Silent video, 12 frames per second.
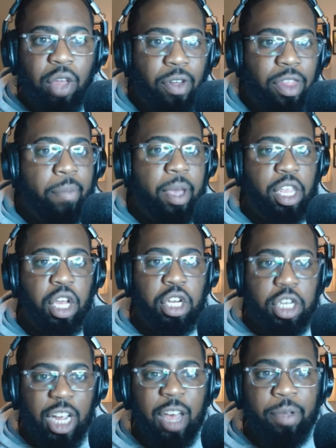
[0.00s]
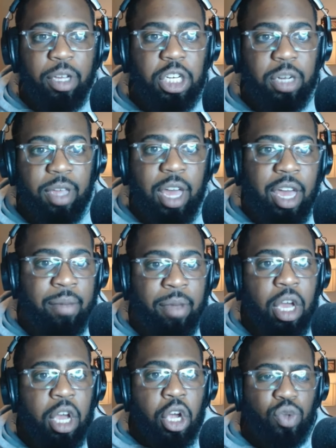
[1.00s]
from the Big Ten championship game
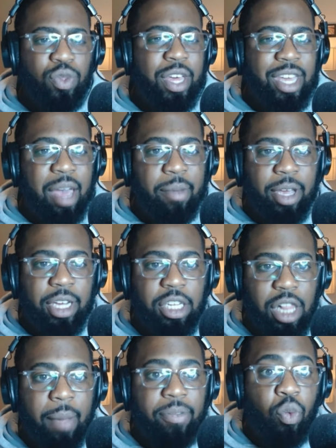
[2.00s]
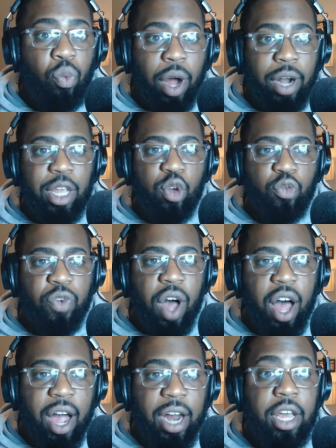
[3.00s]
to the game against Clemson. What do you
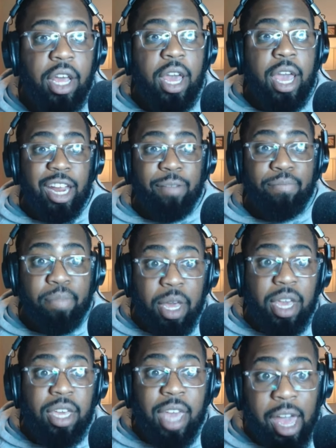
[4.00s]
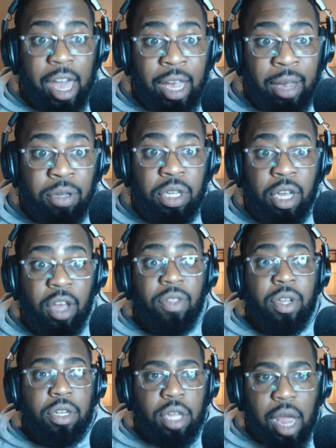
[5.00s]
find in big games?
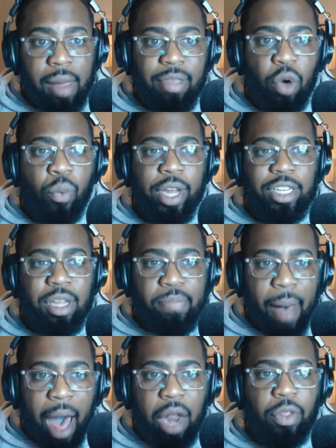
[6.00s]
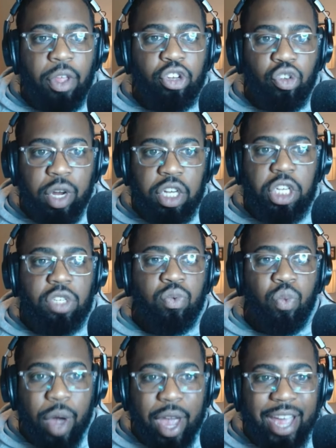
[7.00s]
The team that wins the battle in the trenches
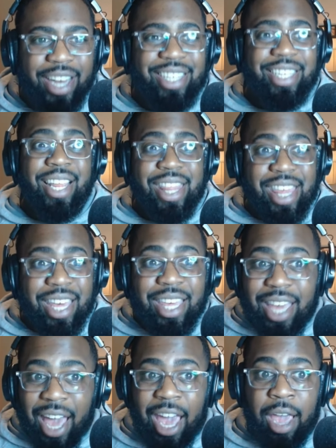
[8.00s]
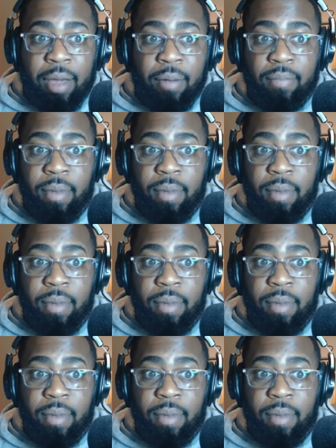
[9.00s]
wins the game.